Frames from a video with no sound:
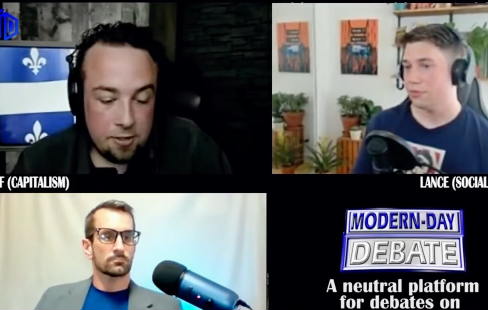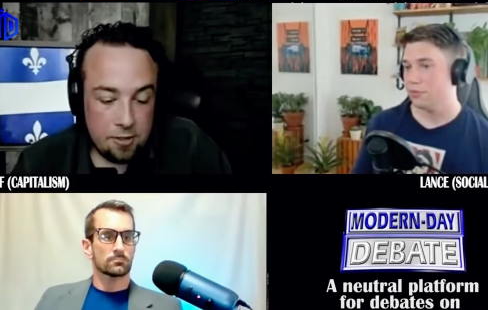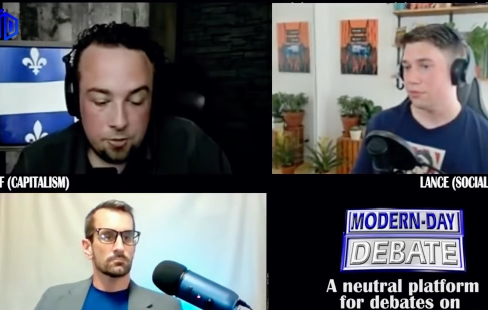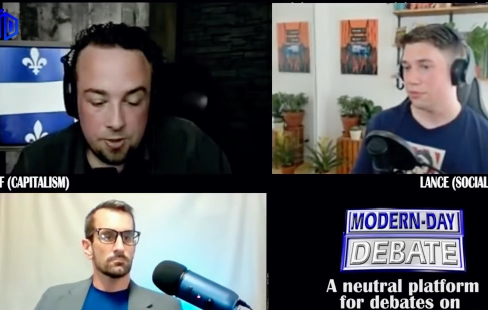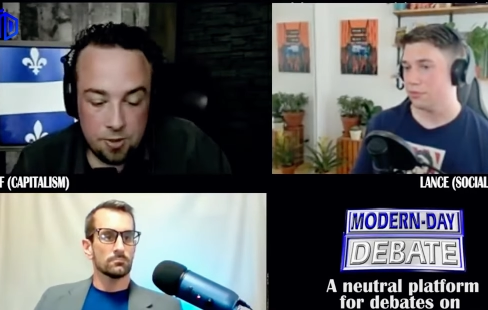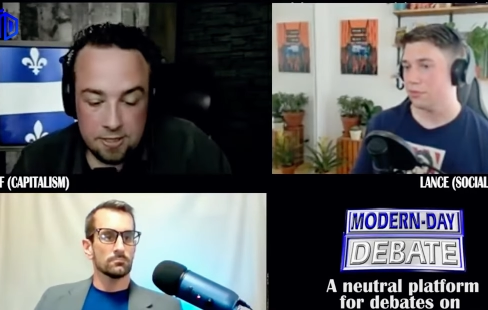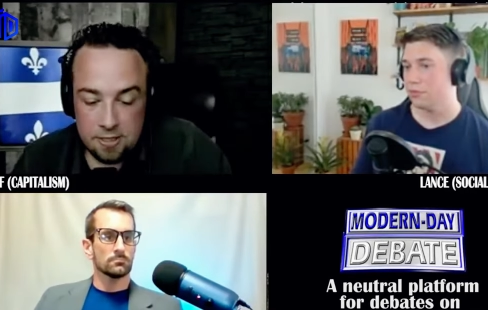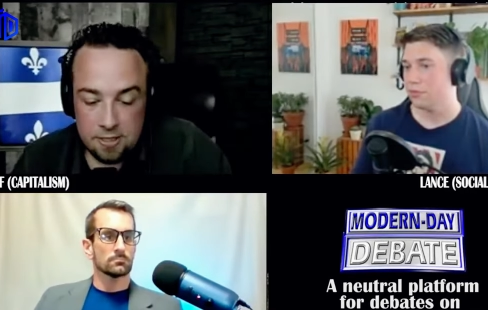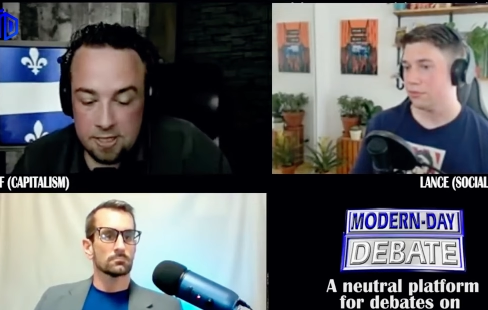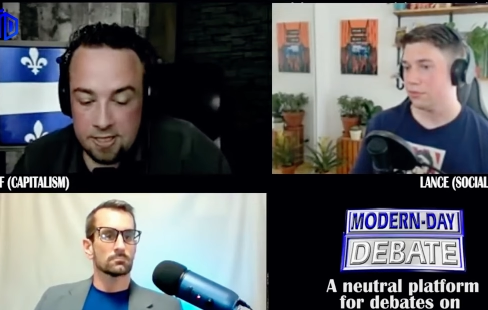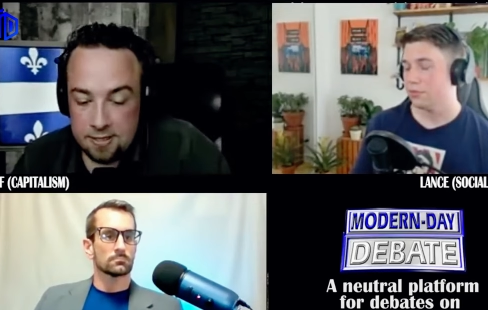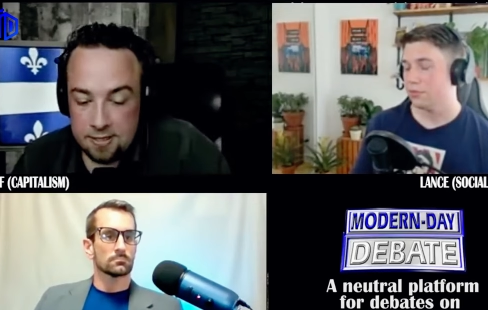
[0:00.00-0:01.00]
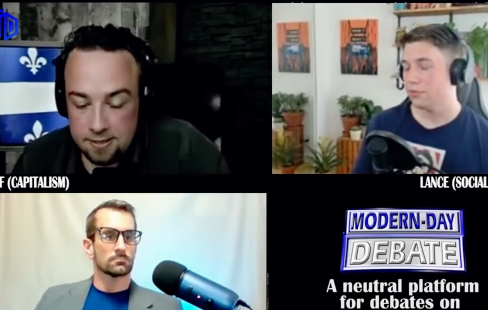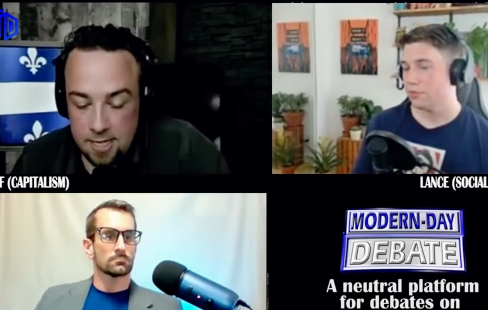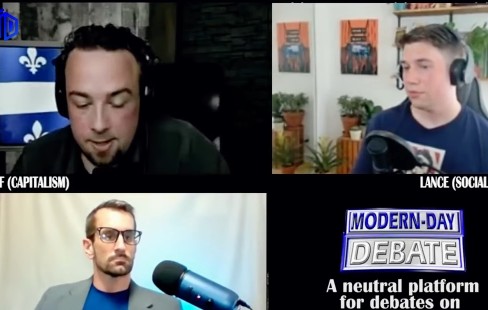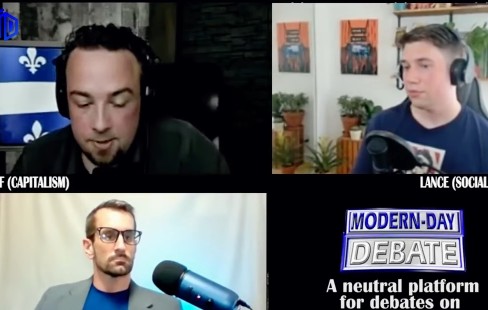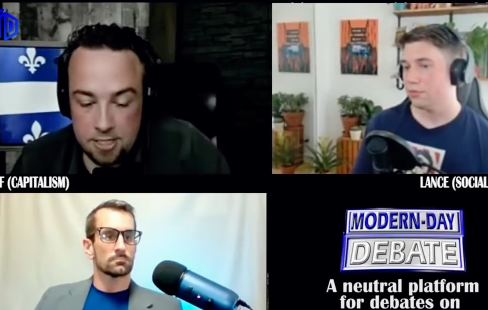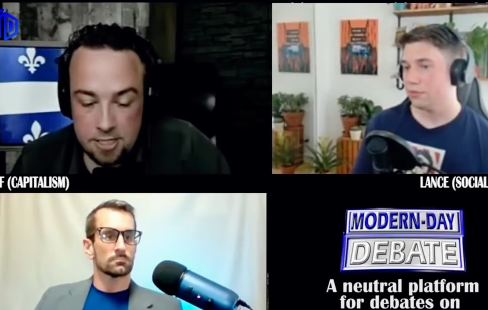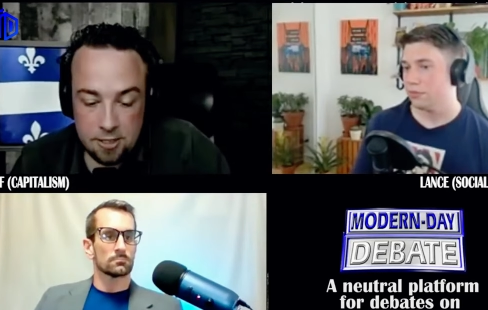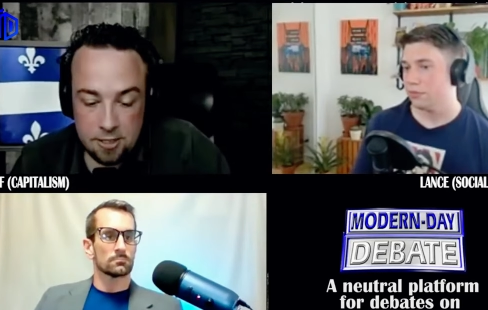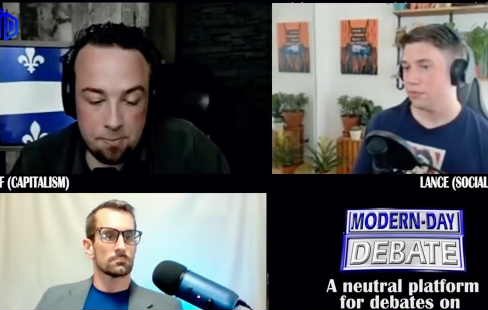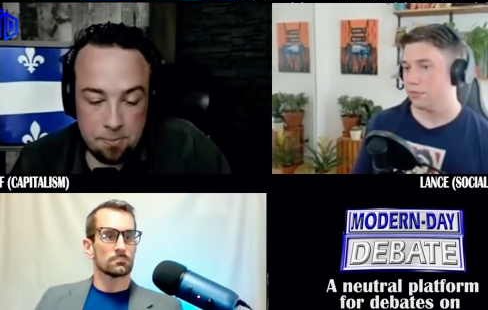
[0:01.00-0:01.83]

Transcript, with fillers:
Speaker 1: the twin studies establishing the